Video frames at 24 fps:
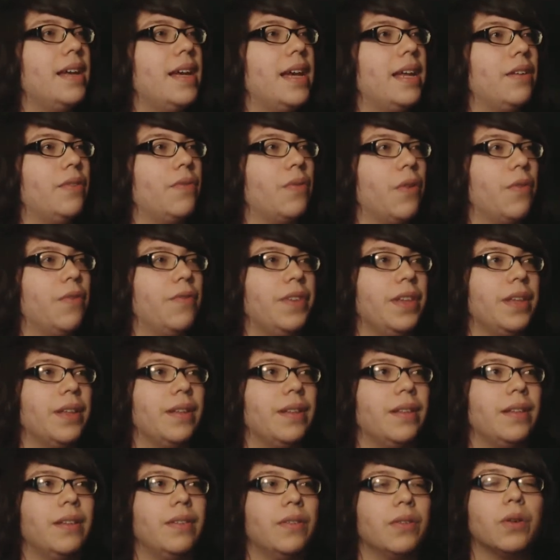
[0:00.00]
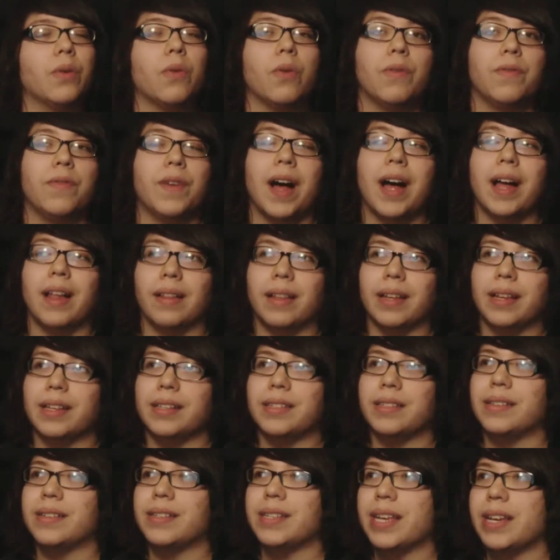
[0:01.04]
and Groville, or Grovile, I
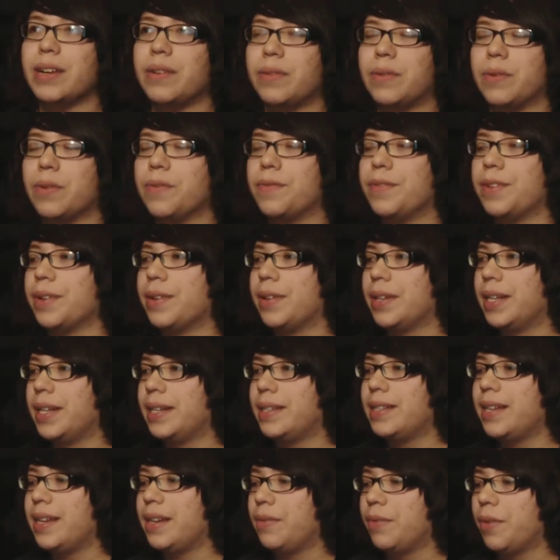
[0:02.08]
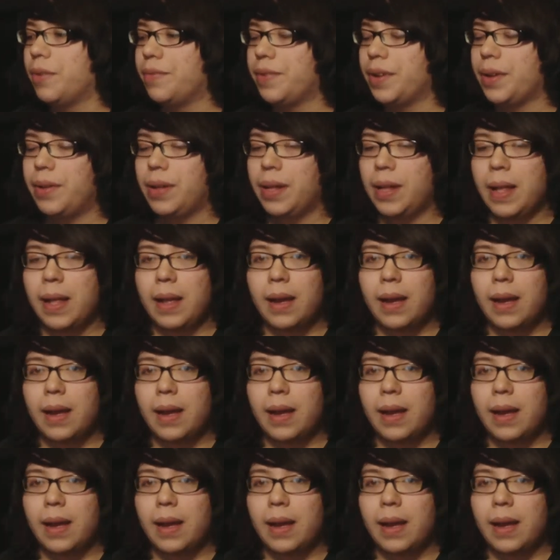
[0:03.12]
guess you could say, Groville, I like saying Groville.